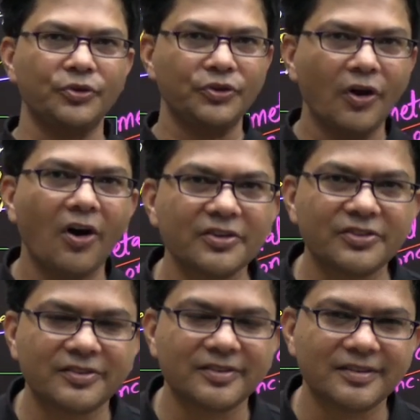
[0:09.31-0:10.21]

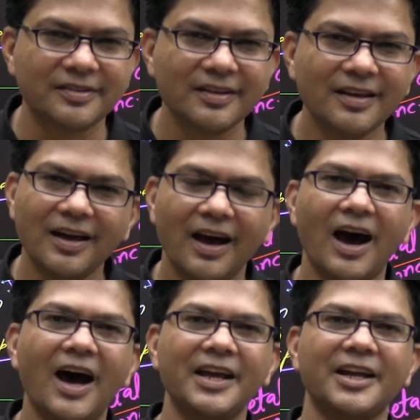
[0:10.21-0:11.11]
yours
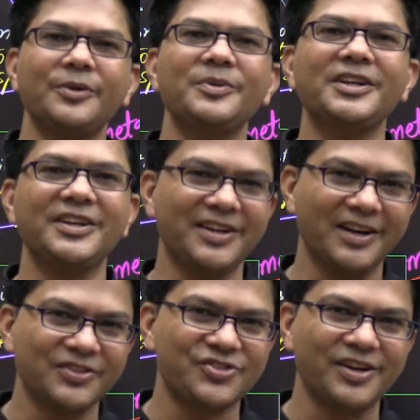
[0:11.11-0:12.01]
Unacademy NEET
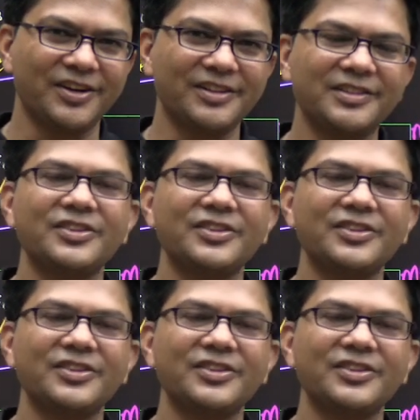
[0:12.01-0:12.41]
English channel.